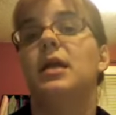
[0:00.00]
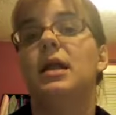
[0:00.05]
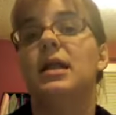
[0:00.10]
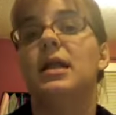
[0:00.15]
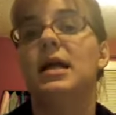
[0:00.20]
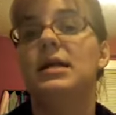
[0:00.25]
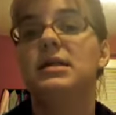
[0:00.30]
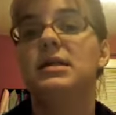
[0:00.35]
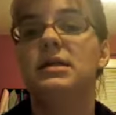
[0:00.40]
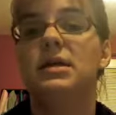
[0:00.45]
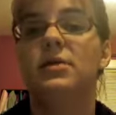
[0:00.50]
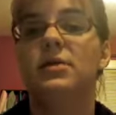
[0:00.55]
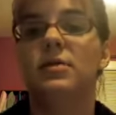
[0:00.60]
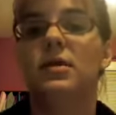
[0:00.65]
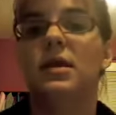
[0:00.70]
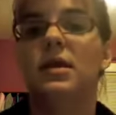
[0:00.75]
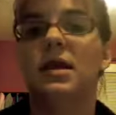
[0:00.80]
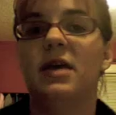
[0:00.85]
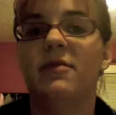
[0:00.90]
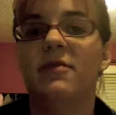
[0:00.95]
And that's the other
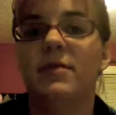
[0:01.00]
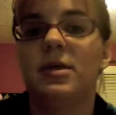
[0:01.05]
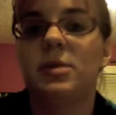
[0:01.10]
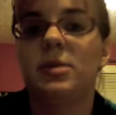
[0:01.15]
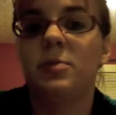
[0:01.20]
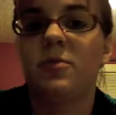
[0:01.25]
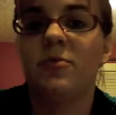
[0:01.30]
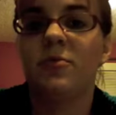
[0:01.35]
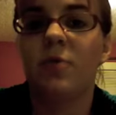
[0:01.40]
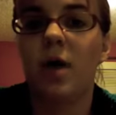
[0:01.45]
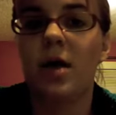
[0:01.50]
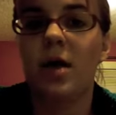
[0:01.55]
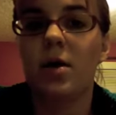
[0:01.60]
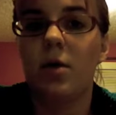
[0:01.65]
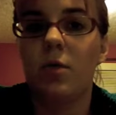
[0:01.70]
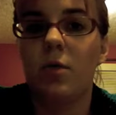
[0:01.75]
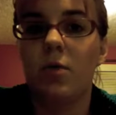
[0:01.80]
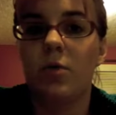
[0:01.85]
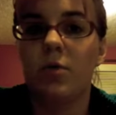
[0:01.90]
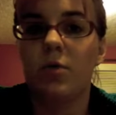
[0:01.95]
thing. I've mentioned before, I
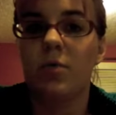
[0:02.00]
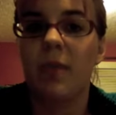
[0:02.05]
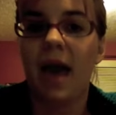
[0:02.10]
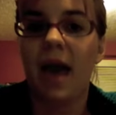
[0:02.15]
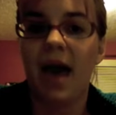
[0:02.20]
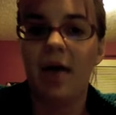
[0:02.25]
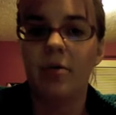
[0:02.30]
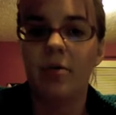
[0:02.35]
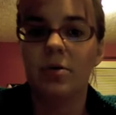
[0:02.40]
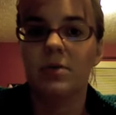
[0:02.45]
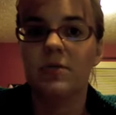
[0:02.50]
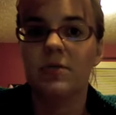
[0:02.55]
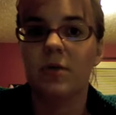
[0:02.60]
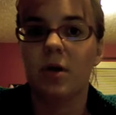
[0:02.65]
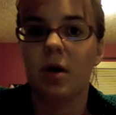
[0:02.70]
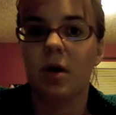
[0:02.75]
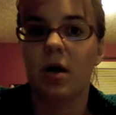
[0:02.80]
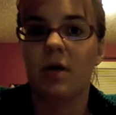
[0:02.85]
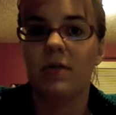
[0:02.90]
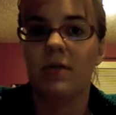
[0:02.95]
don't work with patterns
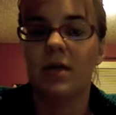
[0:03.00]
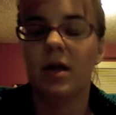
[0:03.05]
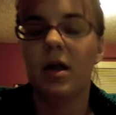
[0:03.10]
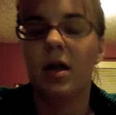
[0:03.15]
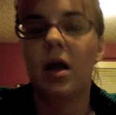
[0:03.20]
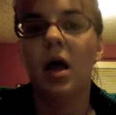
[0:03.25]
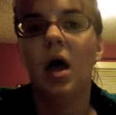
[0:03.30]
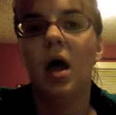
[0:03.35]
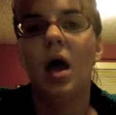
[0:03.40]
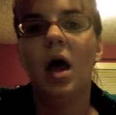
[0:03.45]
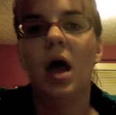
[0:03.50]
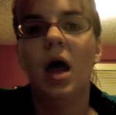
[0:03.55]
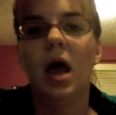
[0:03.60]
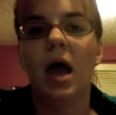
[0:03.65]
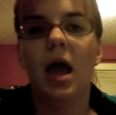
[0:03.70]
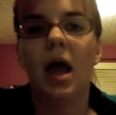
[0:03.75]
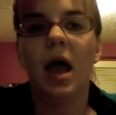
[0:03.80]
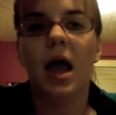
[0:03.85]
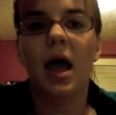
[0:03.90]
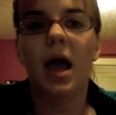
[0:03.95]
very often,
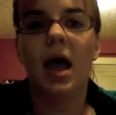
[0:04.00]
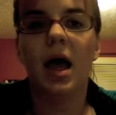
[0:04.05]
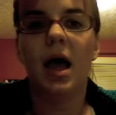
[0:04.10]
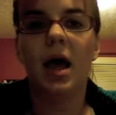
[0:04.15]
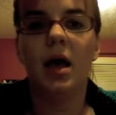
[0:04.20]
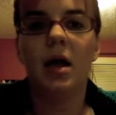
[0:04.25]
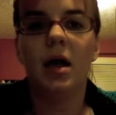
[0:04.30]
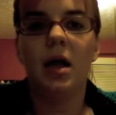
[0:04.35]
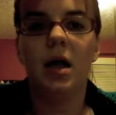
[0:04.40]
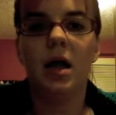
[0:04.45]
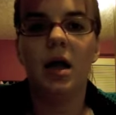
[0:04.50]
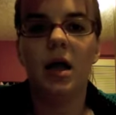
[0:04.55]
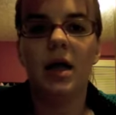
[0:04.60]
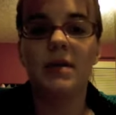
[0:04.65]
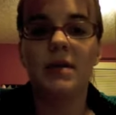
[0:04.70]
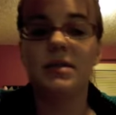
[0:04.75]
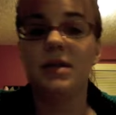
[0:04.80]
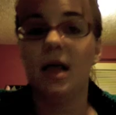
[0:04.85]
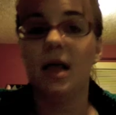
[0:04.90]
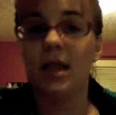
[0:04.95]
and
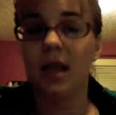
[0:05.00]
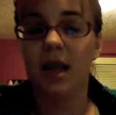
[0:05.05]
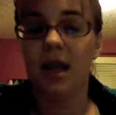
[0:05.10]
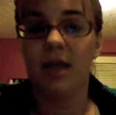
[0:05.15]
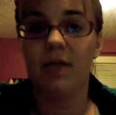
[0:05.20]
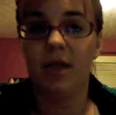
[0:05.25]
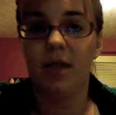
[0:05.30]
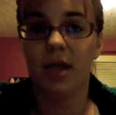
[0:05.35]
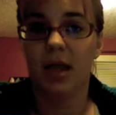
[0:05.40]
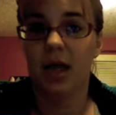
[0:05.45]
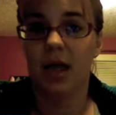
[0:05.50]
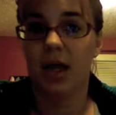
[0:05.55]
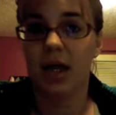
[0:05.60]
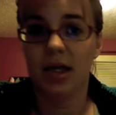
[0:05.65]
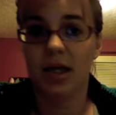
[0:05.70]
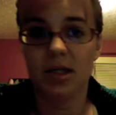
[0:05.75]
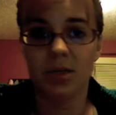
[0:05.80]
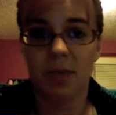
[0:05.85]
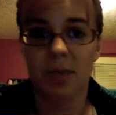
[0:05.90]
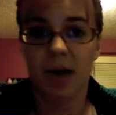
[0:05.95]
it's not that I have anything
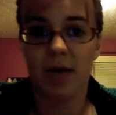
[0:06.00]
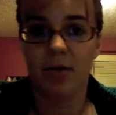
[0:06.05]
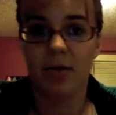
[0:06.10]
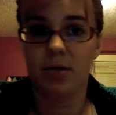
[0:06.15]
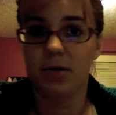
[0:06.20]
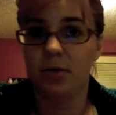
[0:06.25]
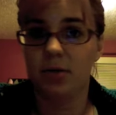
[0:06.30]
against patterns.